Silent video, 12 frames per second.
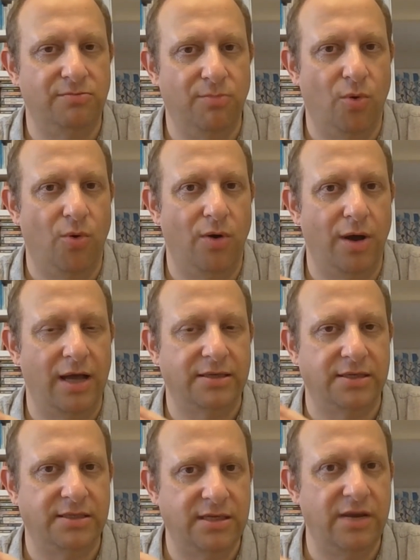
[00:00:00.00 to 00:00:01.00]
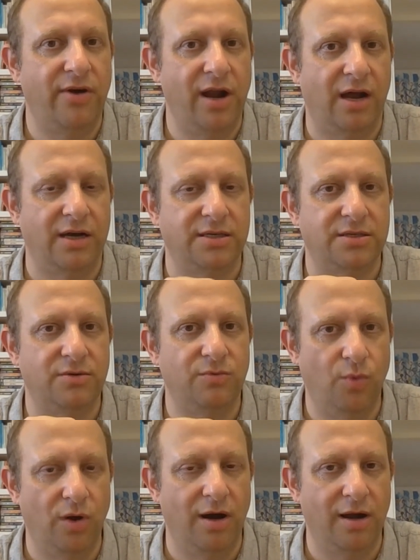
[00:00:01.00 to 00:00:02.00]
more as a serialized
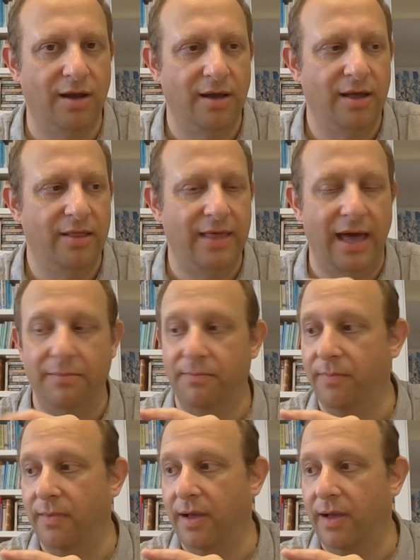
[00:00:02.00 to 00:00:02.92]
work than